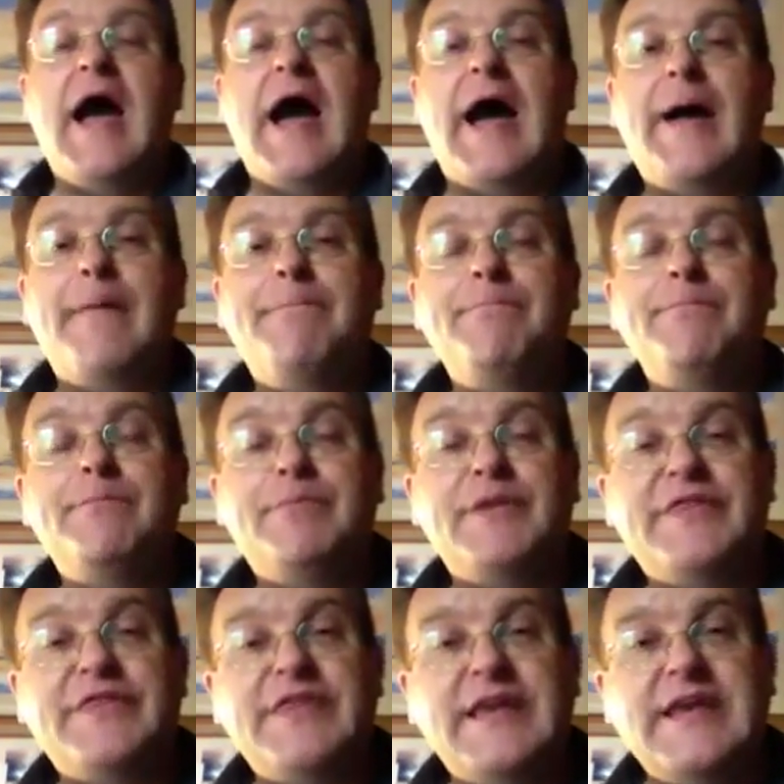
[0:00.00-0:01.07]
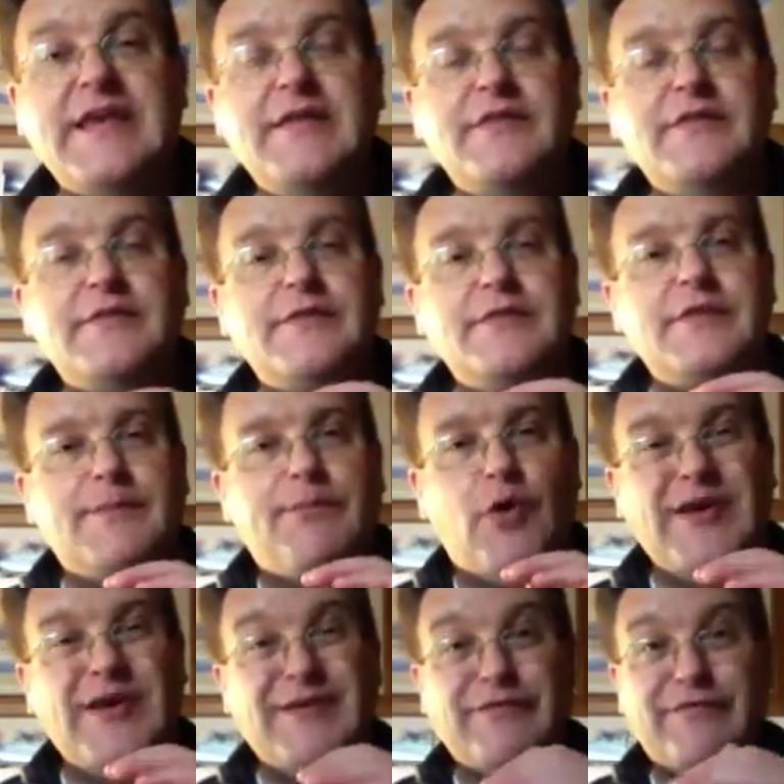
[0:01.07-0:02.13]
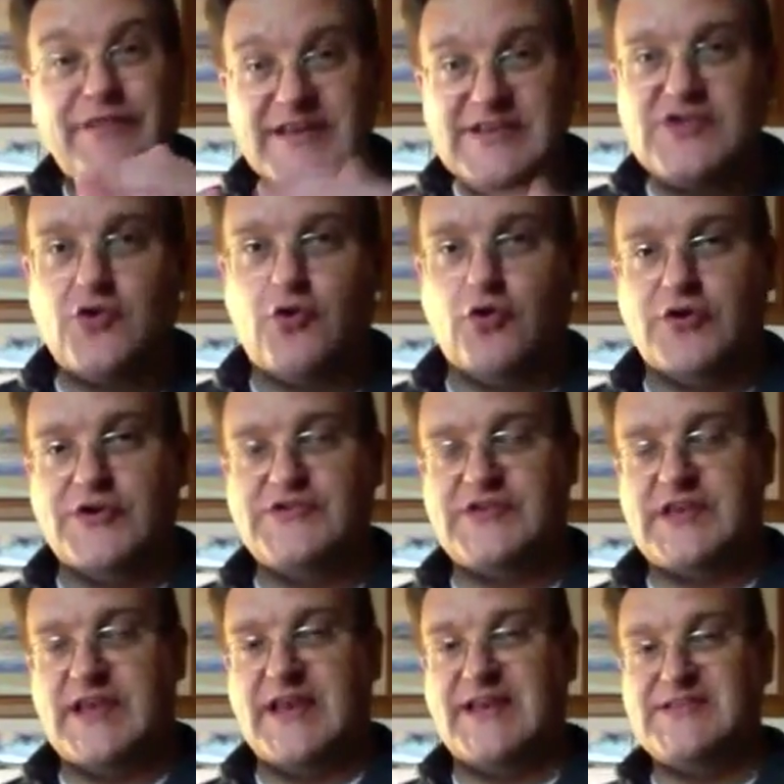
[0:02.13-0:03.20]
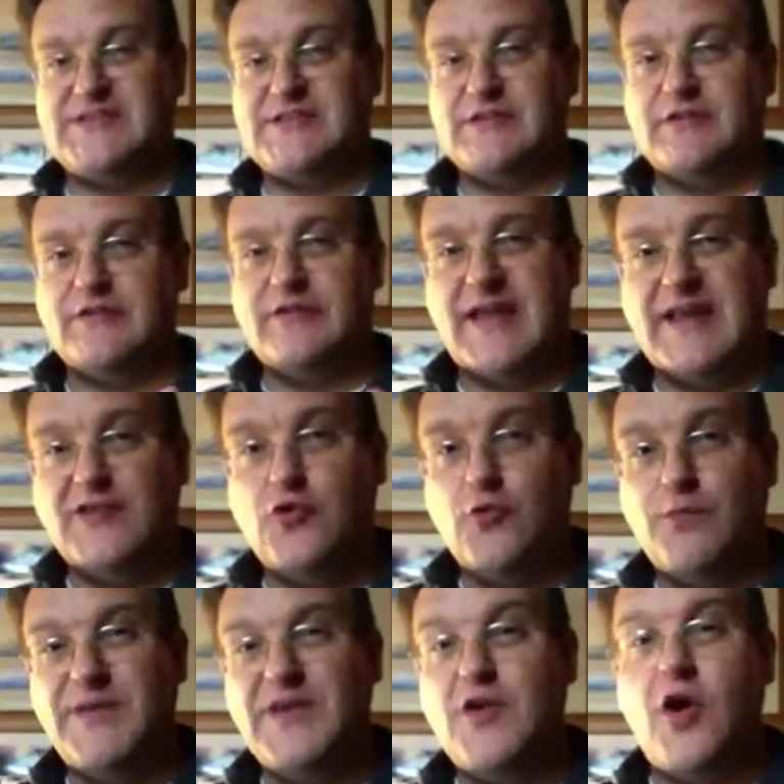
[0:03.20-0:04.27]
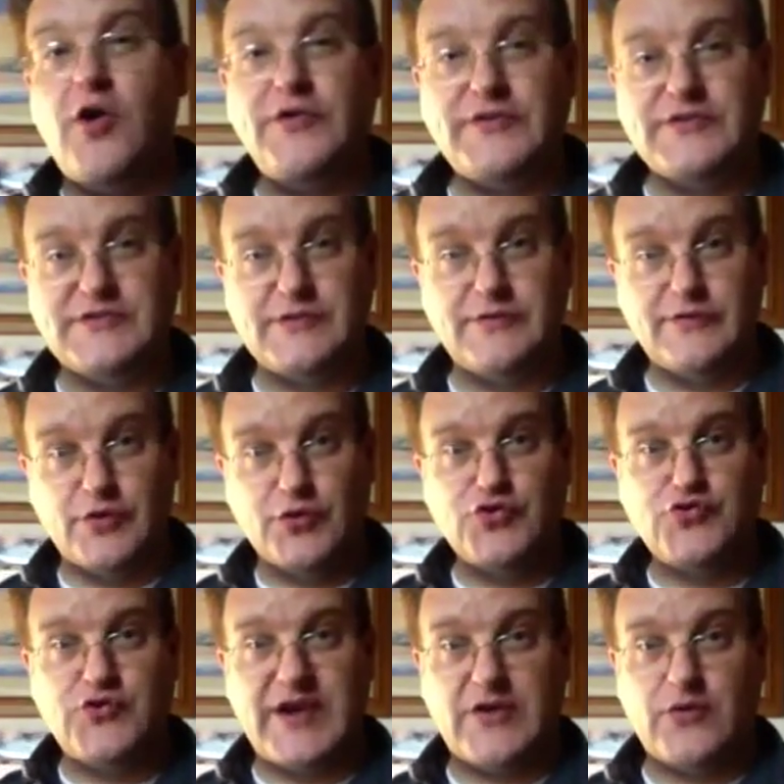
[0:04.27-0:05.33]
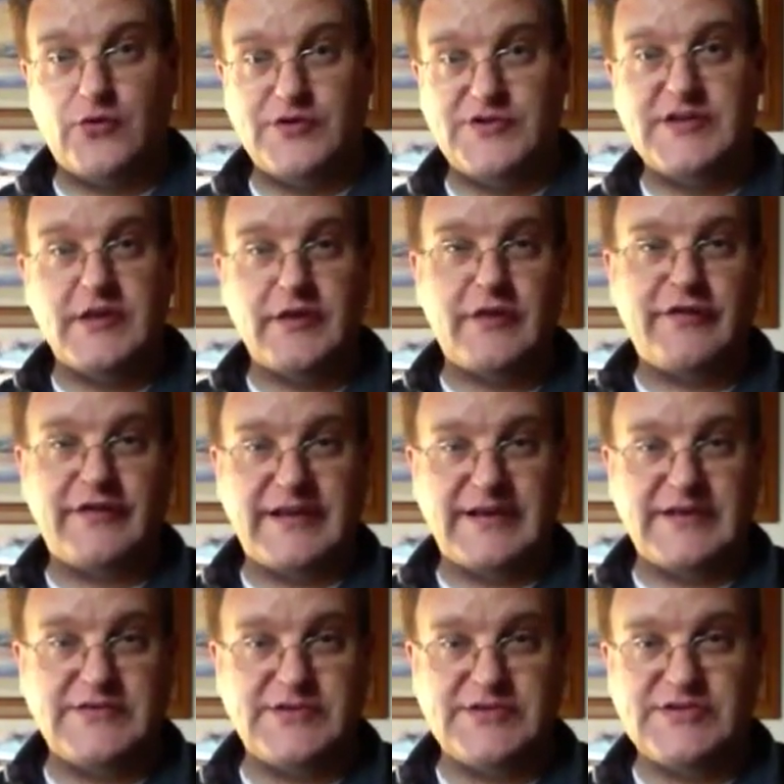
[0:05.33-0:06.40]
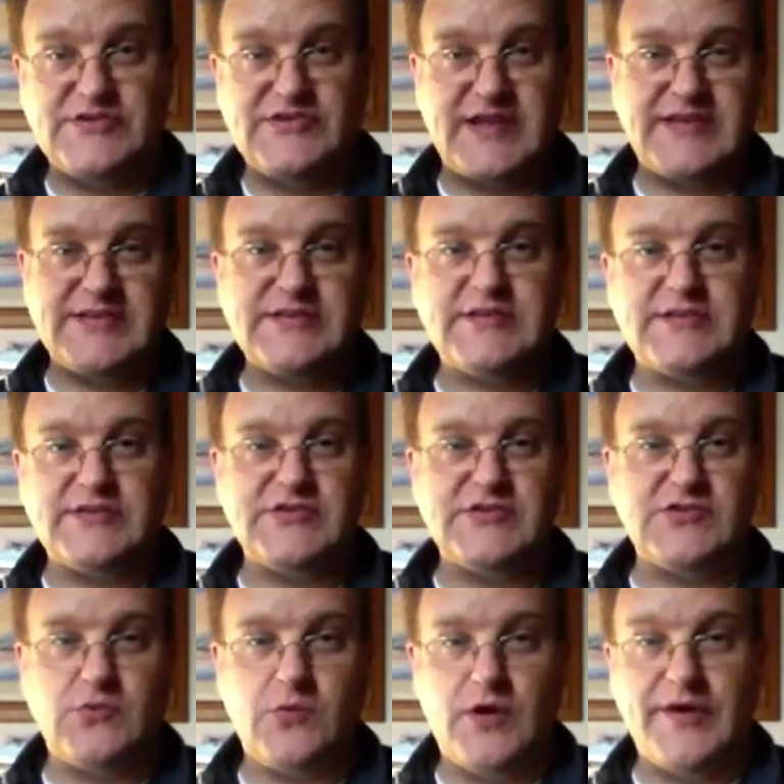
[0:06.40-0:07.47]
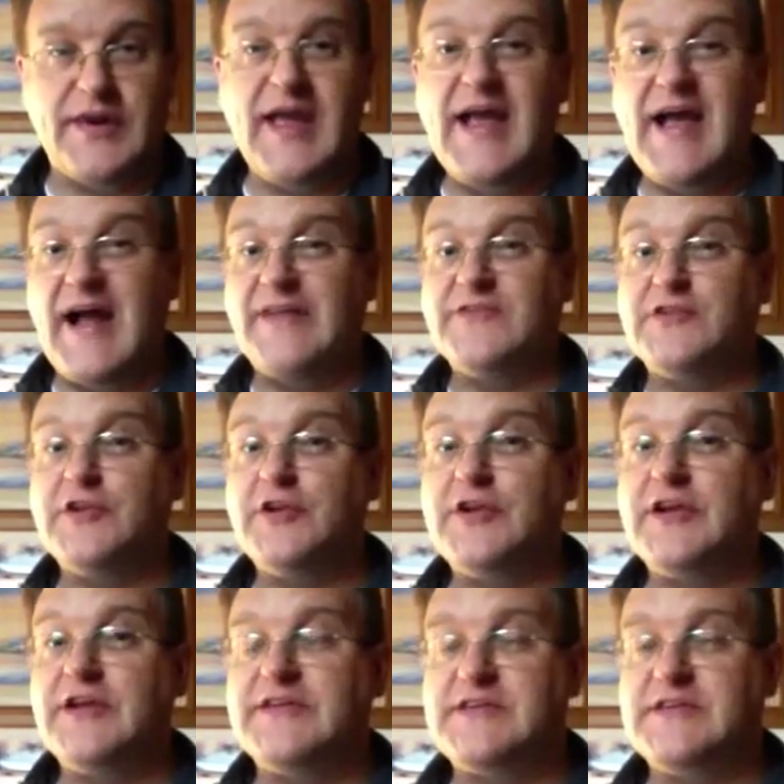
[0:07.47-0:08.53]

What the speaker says: But the point of this course is to then go beyond those records and other things such as censuses and so on, and to look at